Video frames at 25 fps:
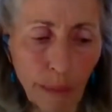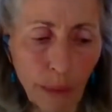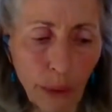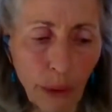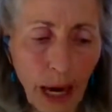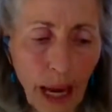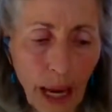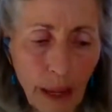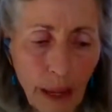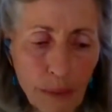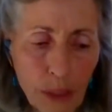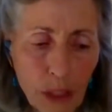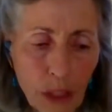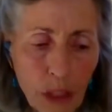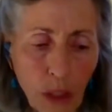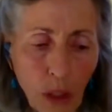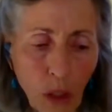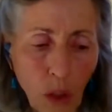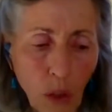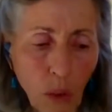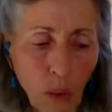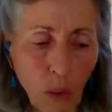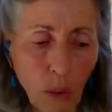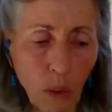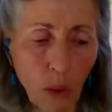Perhaps
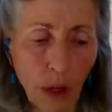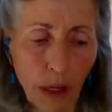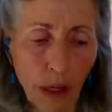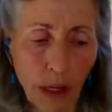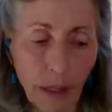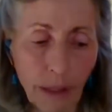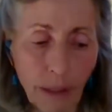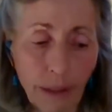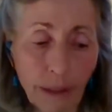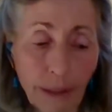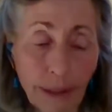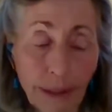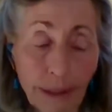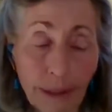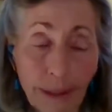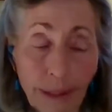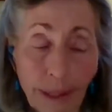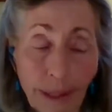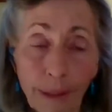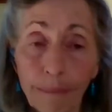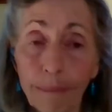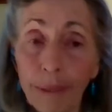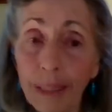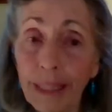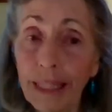so,
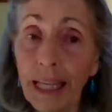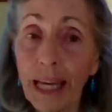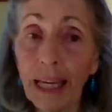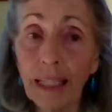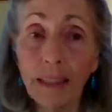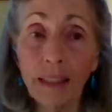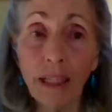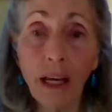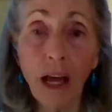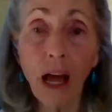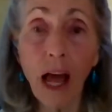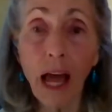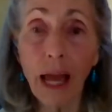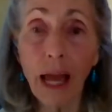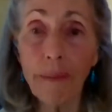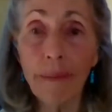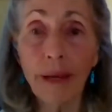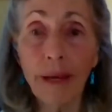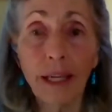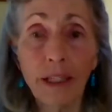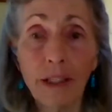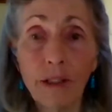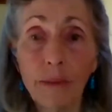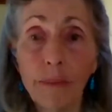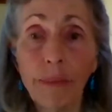but that
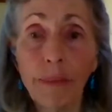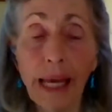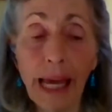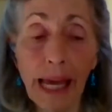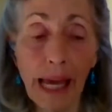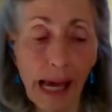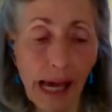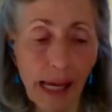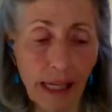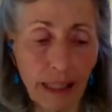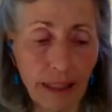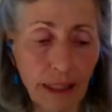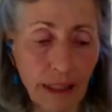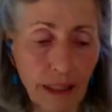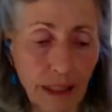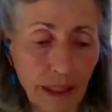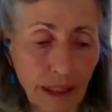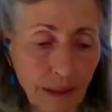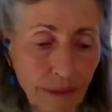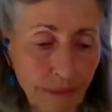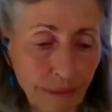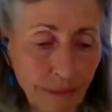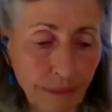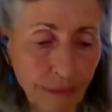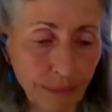time has
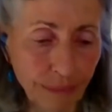passed.